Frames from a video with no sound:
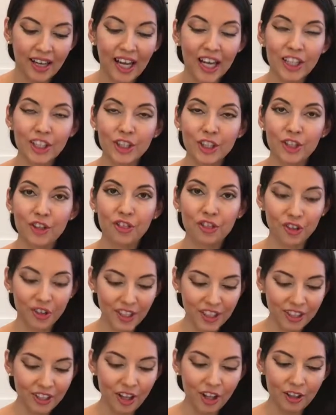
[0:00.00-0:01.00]
under
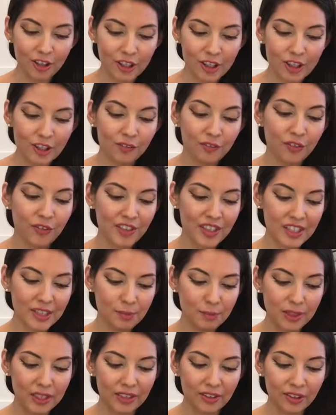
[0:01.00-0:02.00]
$30 for this
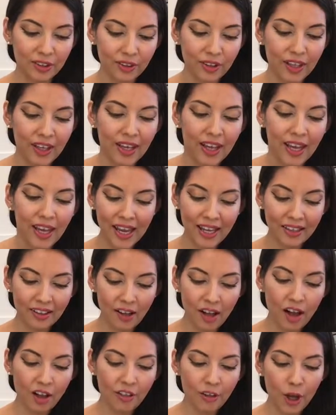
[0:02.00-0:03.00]
meal, and
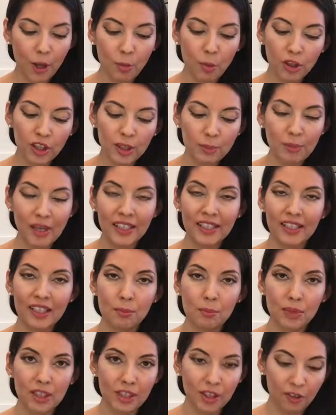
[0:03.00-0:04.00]
although I'm only making a
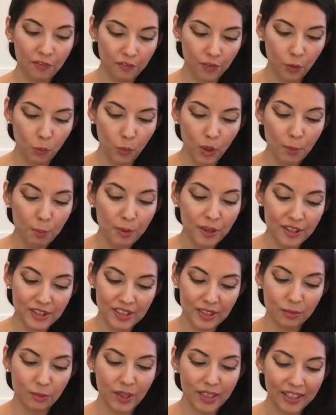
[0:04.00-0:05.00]
meal for 1
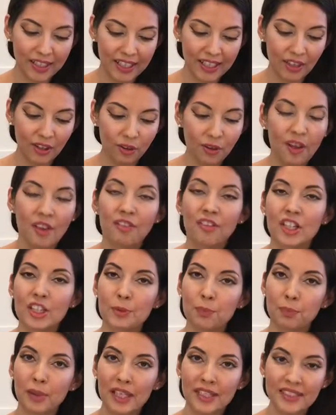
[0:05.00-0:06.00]
person right now, there's
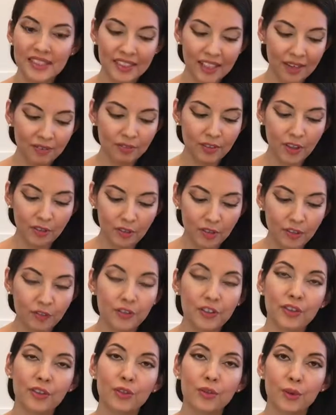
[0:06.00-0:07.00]
plenty left over
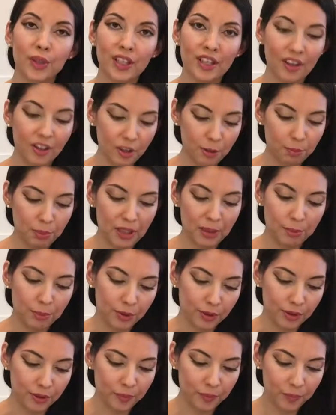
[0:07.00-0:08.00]
for 3 other
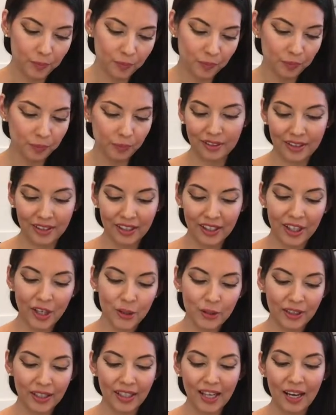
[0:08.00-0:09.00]
people.
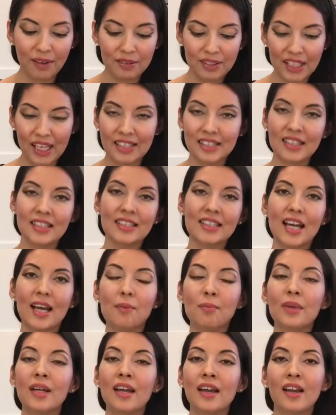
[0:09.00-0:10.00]
Okay, I've sliced this
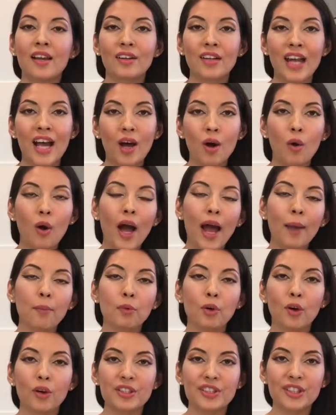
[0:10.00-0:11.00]
up. Now I'm
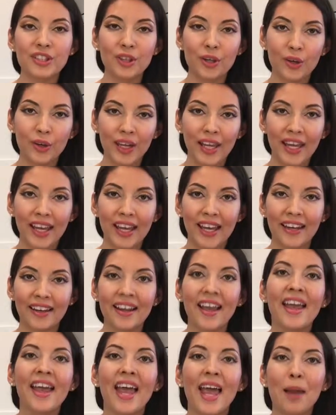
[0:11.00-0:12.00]
going to go
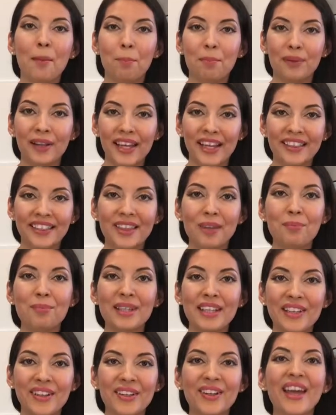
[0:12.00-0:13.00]
ahead and plate the
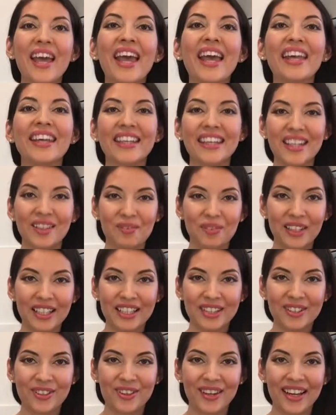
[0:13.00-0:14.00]
meal and give it
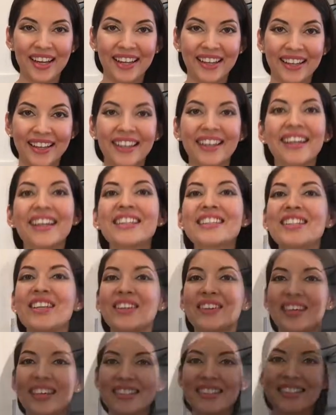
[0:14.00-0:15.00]
a try. So
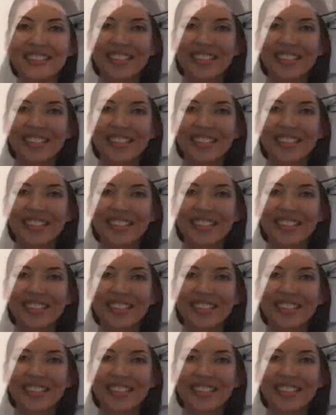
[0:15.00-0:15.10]
let's